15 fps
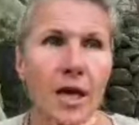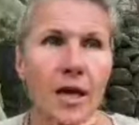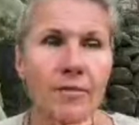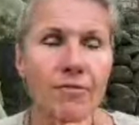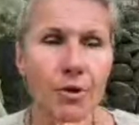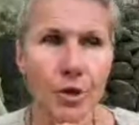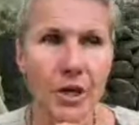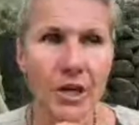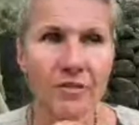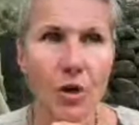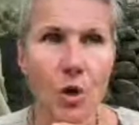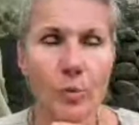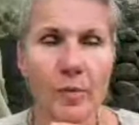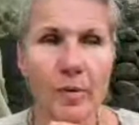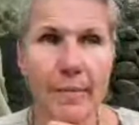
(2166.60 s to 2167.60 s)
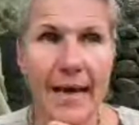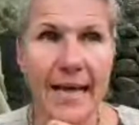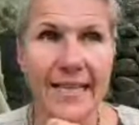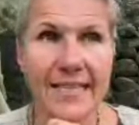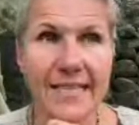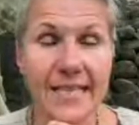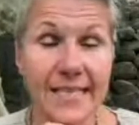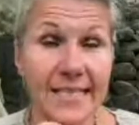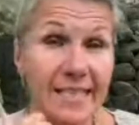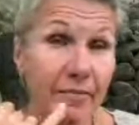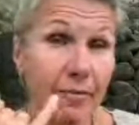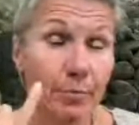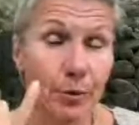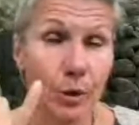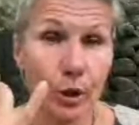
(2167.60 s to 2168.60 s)
Cooking for Hormone Balance. There's
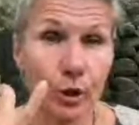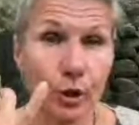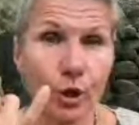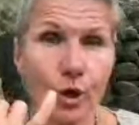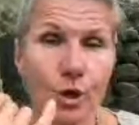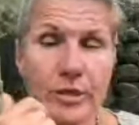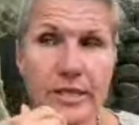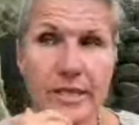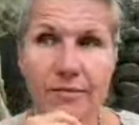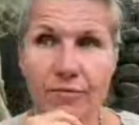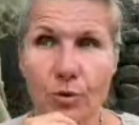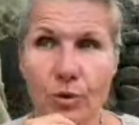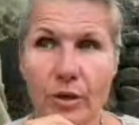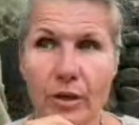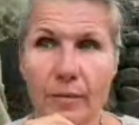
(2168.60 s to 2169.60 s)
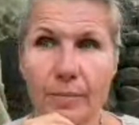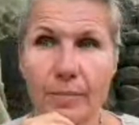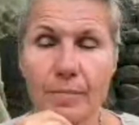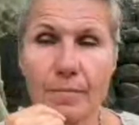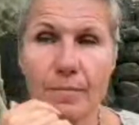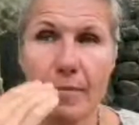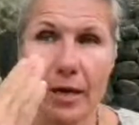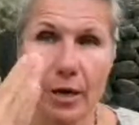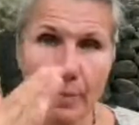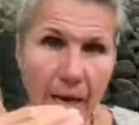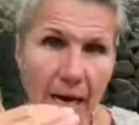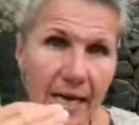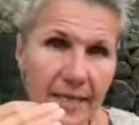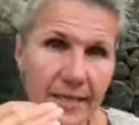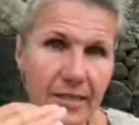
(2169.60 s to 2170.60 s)
7 protocols for
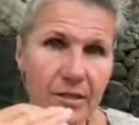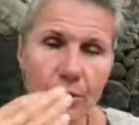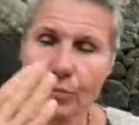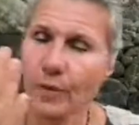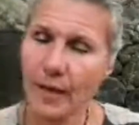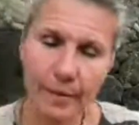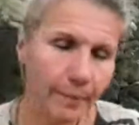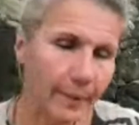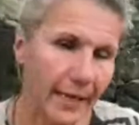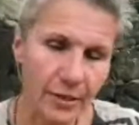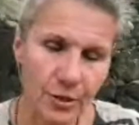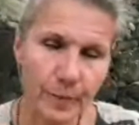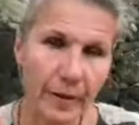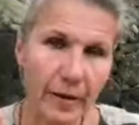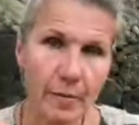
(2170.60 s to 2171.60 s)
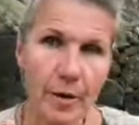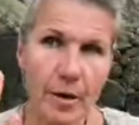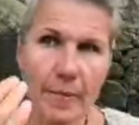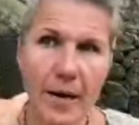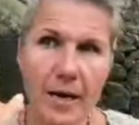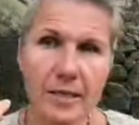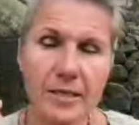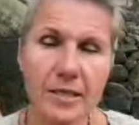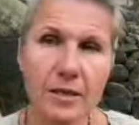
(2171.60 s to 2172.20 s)
menopause, so it applies to perimenopause.